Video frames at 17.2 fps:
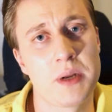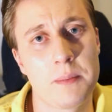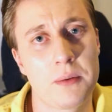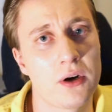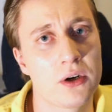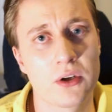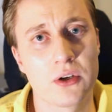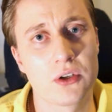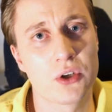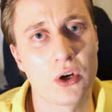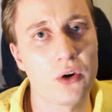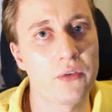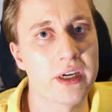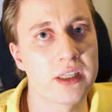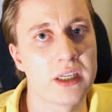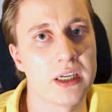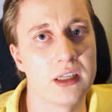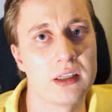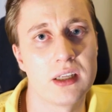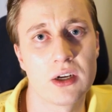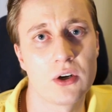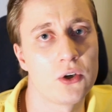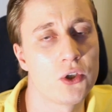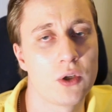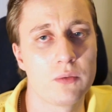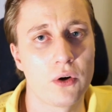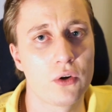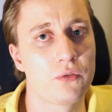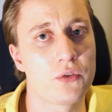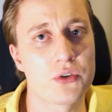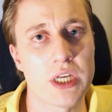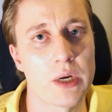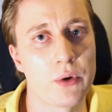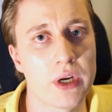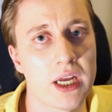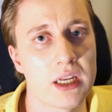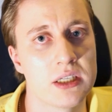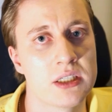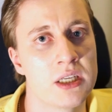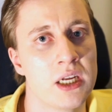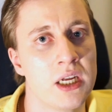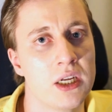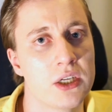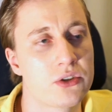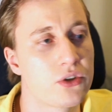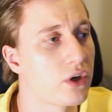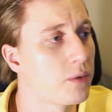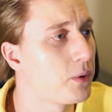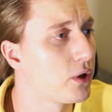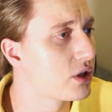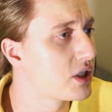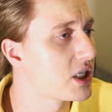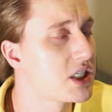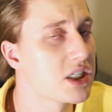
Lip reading: the Norwegian people aren't going to tolerate it. They're going to vote for someone else.